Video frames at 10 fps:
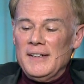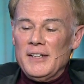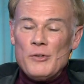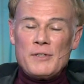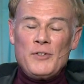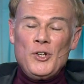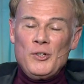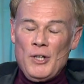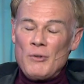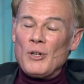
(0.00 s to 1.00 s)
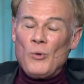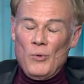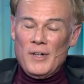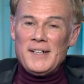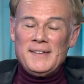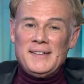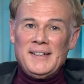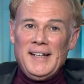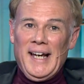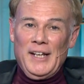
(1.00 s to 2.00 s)
those of you who know the Lord,
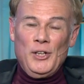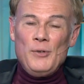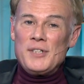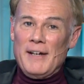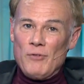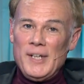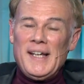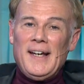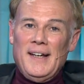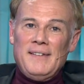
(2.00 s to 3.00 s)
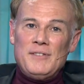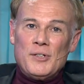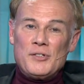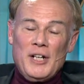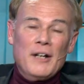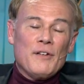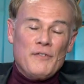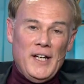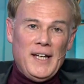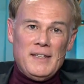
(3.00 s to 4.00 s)
and use every day to share your
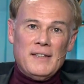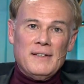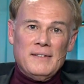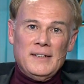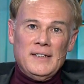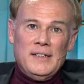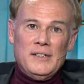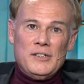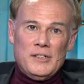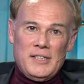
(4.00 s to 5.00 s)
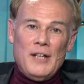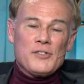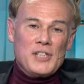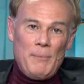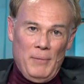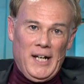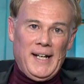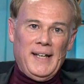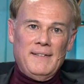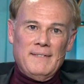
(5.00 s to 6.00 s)
faith, to tell
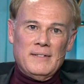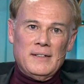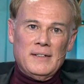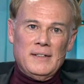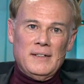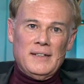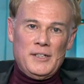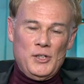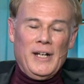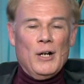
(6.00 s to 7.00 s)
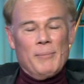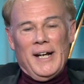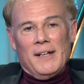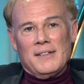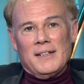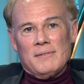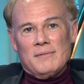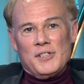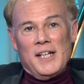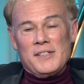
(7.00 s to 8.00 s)
somebody that you care about that
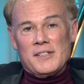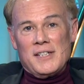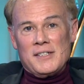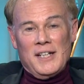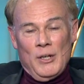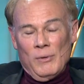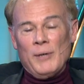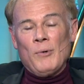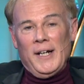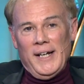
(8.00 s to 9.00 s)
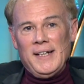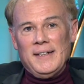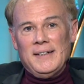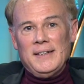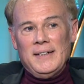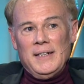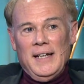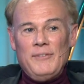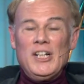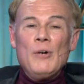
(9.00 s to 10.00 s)
Jesus is the only way.
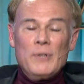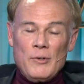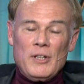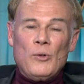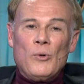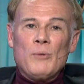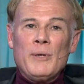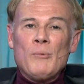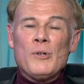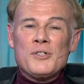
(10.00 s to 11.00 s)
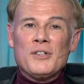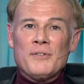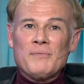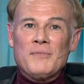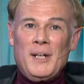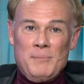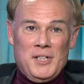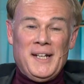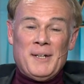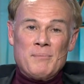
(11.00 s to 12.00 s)
If you don't know the Lord, we want you to come
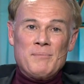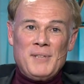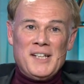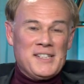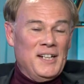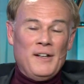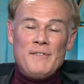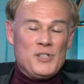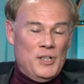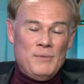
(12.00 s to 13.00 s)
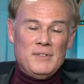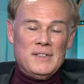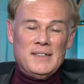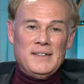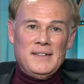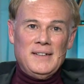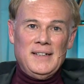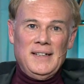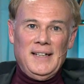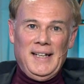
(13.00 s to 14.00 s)
to Him because He loves you.
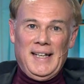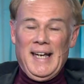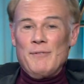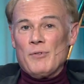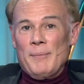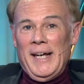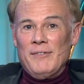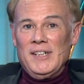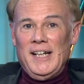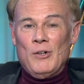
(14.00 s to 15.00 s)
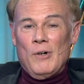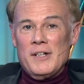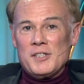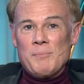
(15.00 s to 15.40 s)
He came from heaven. He crossed